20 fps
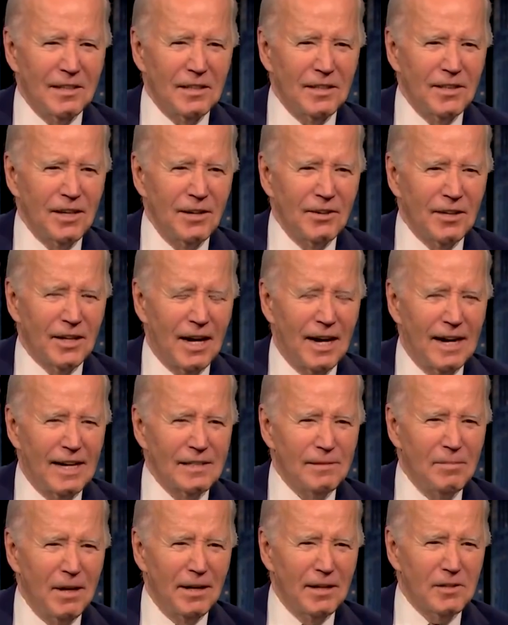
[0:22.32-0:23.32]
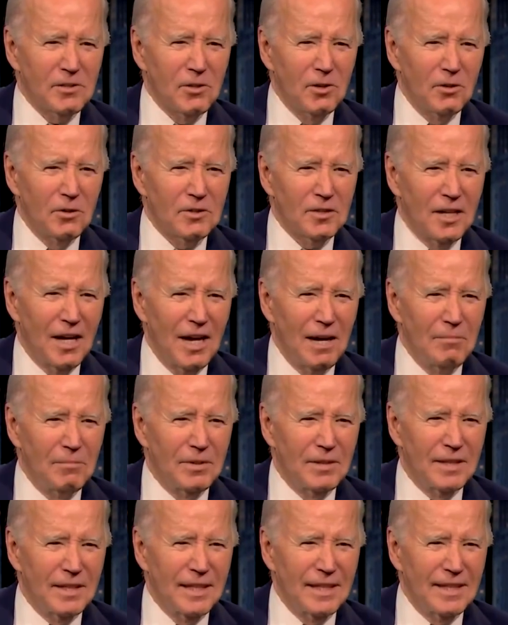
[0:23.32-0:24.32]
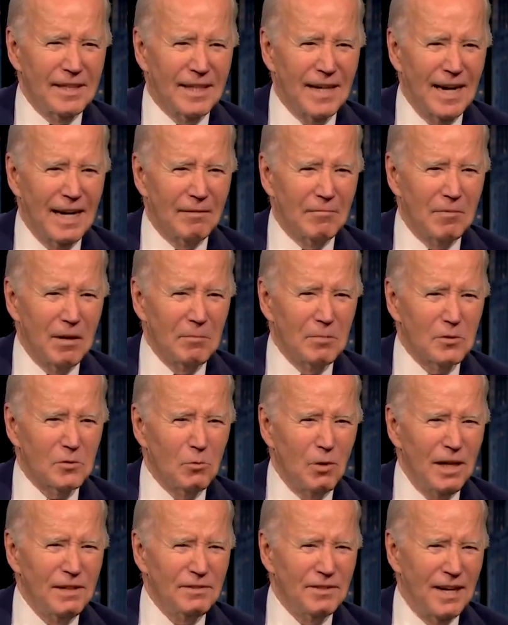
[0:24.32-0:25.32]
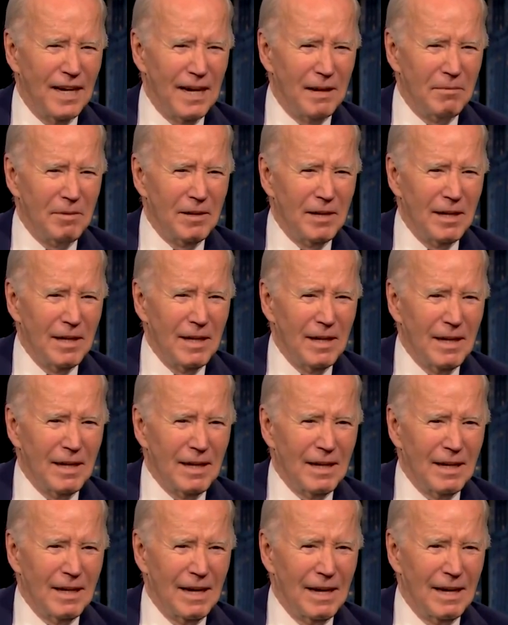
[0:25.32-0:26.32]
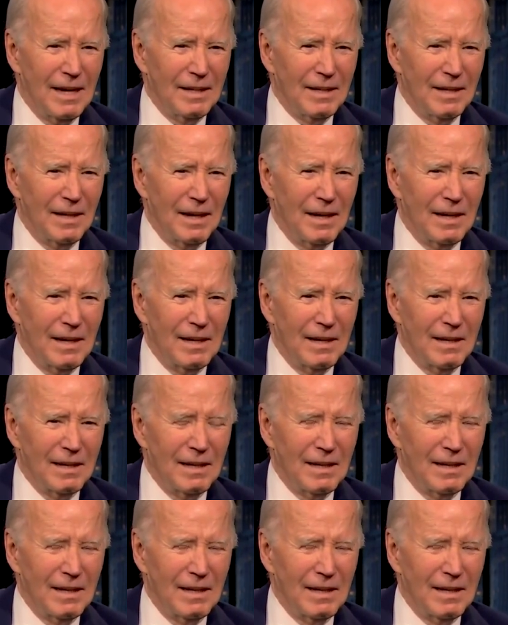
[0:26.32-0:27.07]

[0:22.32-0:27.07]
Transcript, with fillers: to take a look at the other guy. He's about as old as I am, but he can't remember his wife's name. Yeah. And, uh,